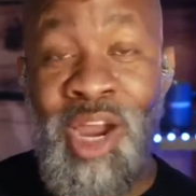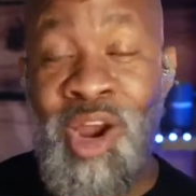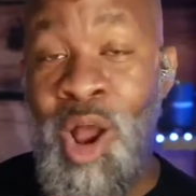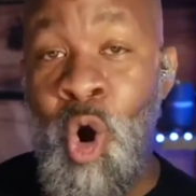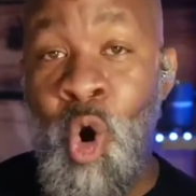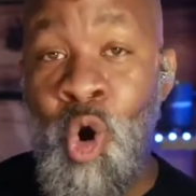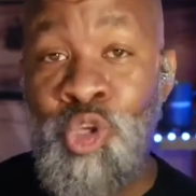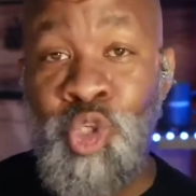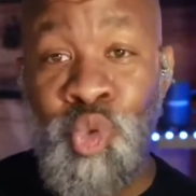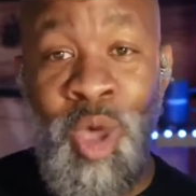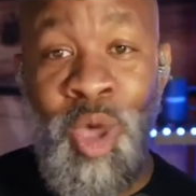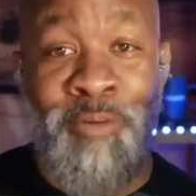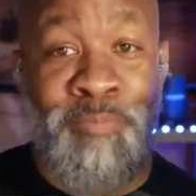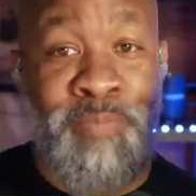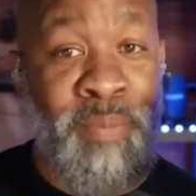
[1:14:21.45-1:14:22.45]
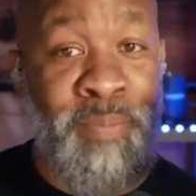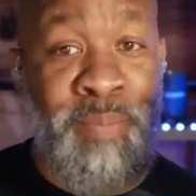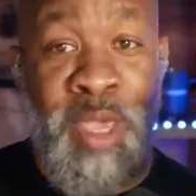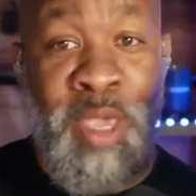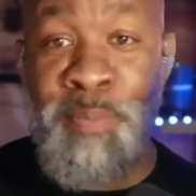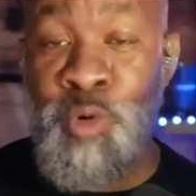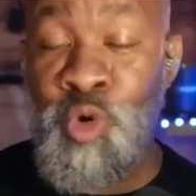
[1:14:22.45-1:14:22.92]
there also have
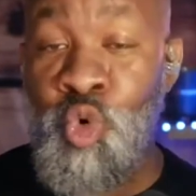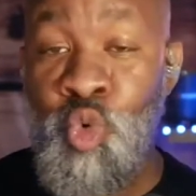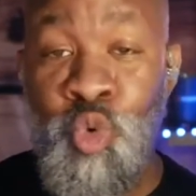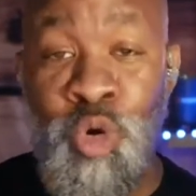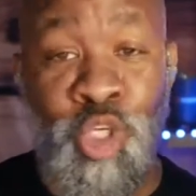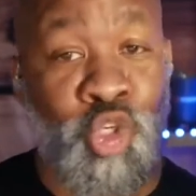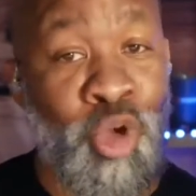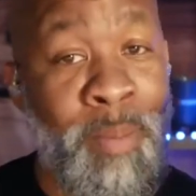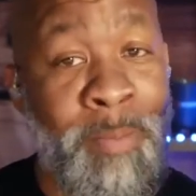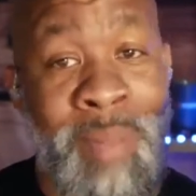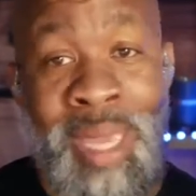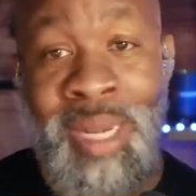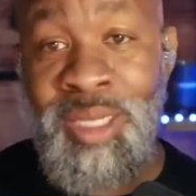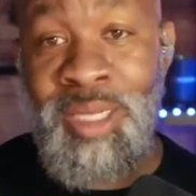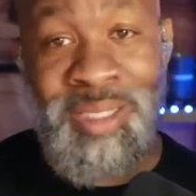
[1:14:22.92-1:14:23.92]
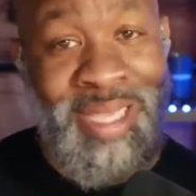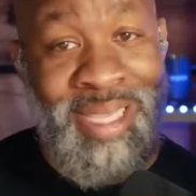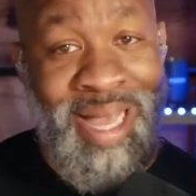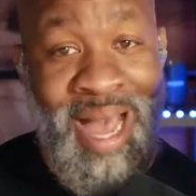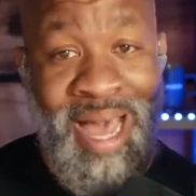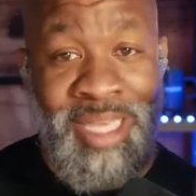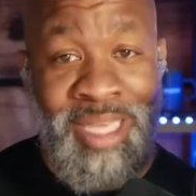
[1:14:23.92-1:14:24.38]
been people who were
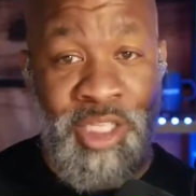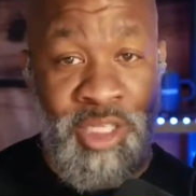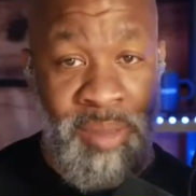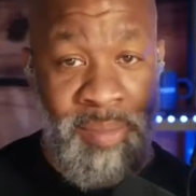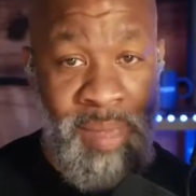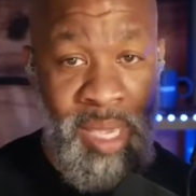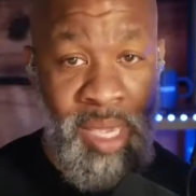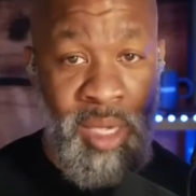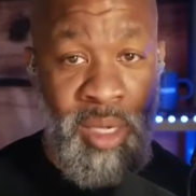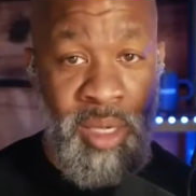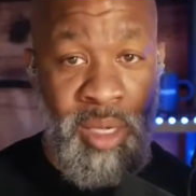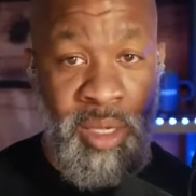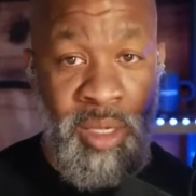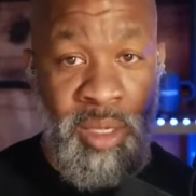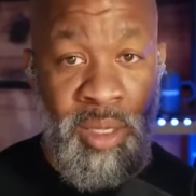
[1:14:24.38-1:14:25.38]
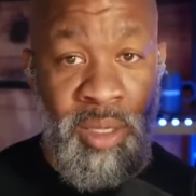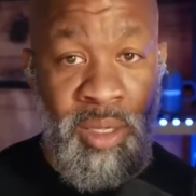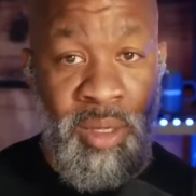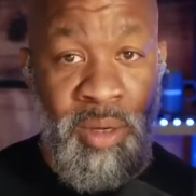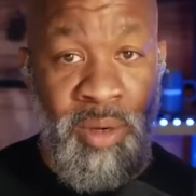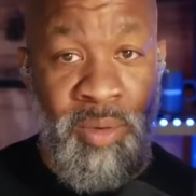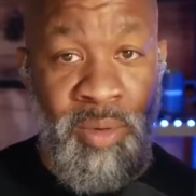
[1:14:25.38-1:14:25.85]
tremendously kind to me,
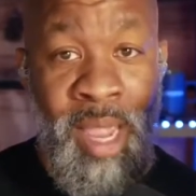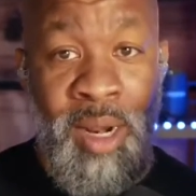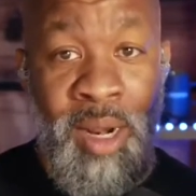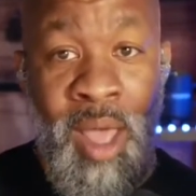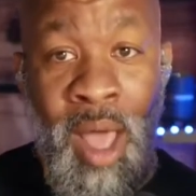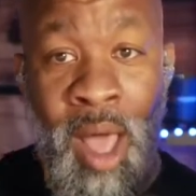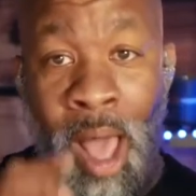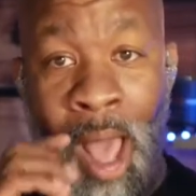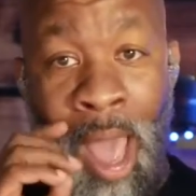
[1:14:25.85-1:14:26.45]
right?